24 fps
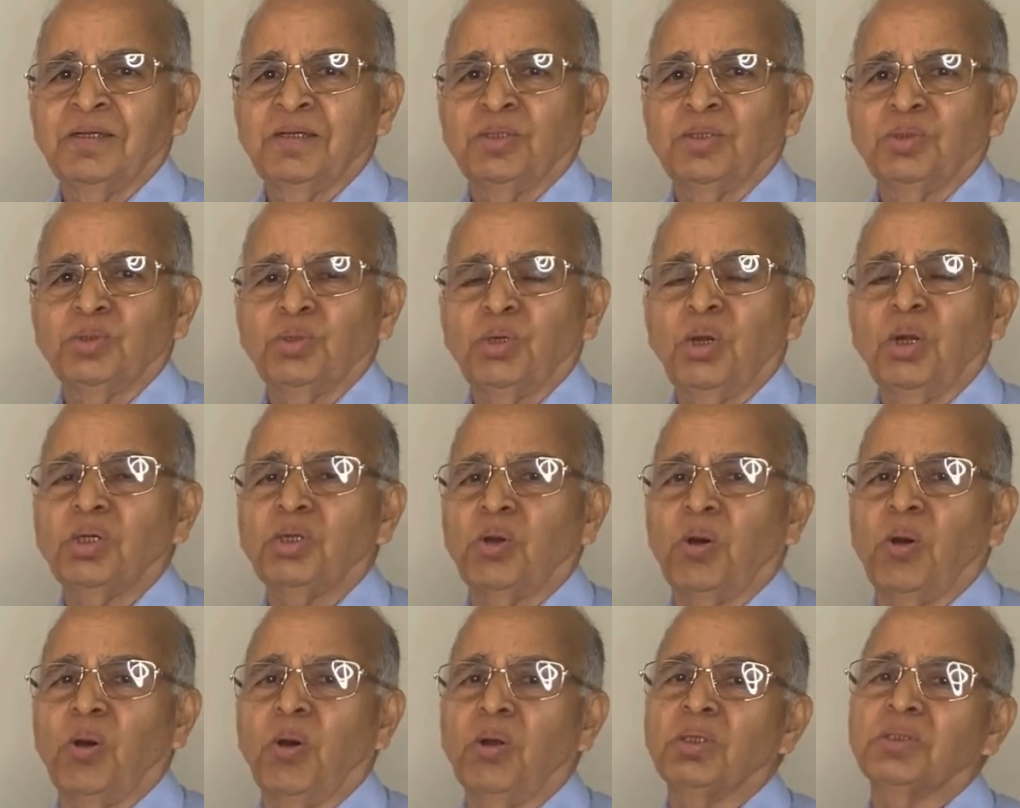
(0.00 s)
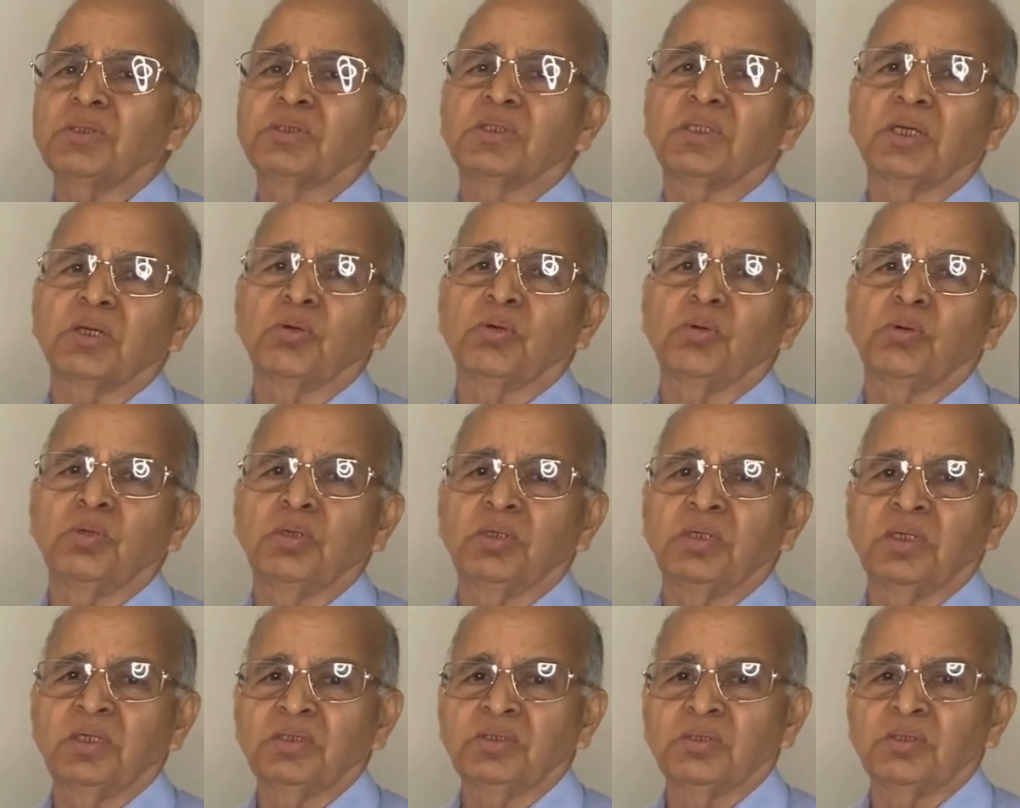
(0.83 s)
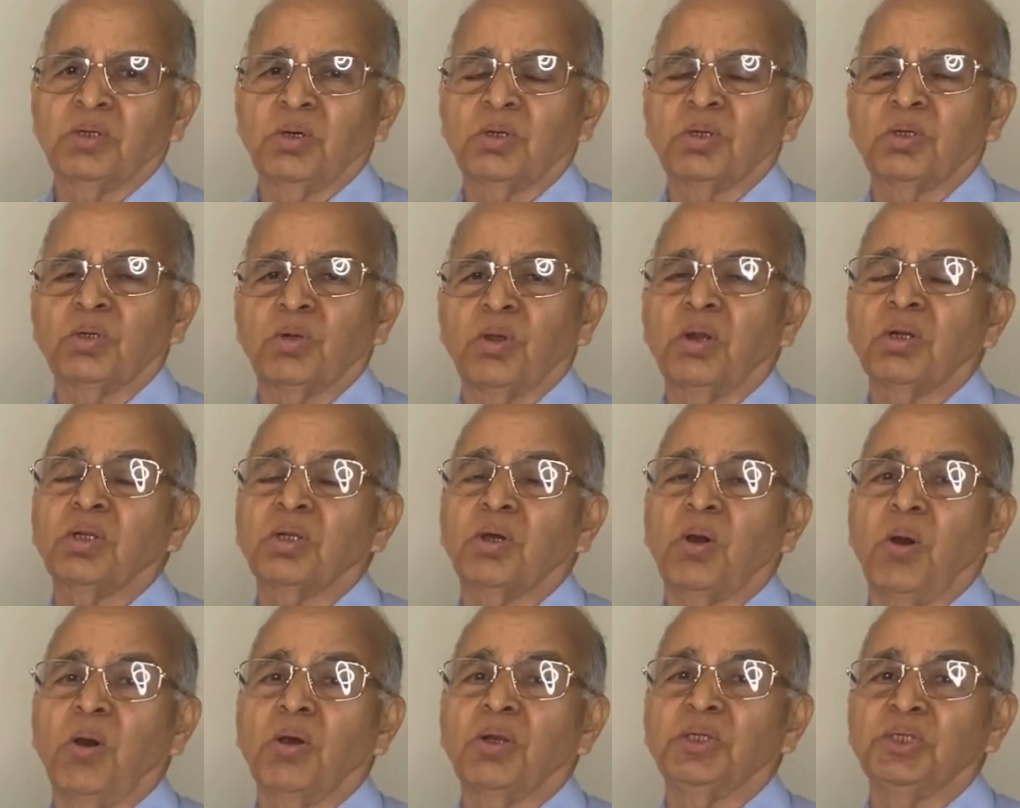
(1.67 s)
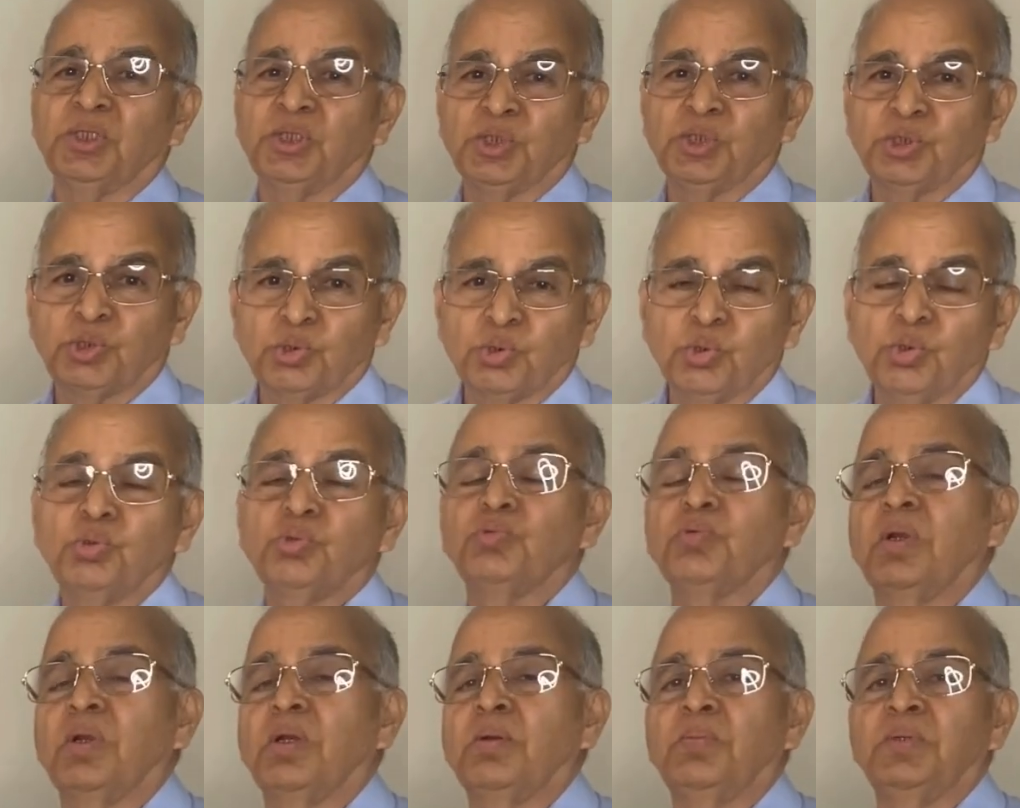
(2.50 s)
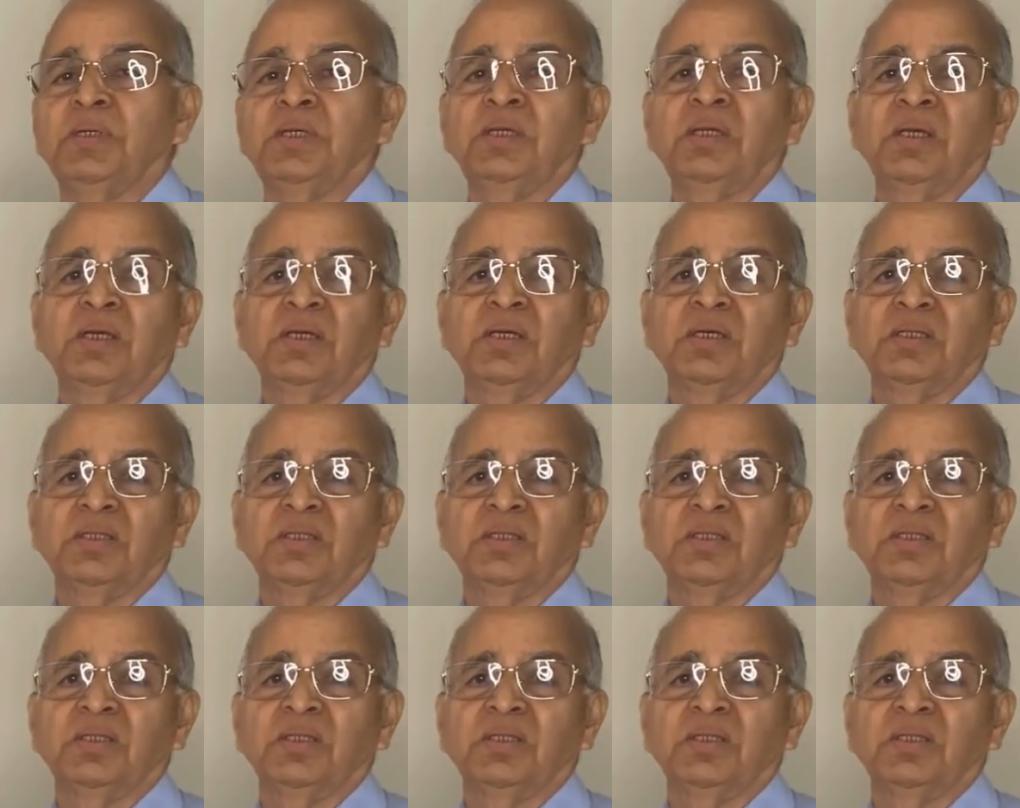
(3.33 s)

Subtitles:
not all stakeholders or not all issues will be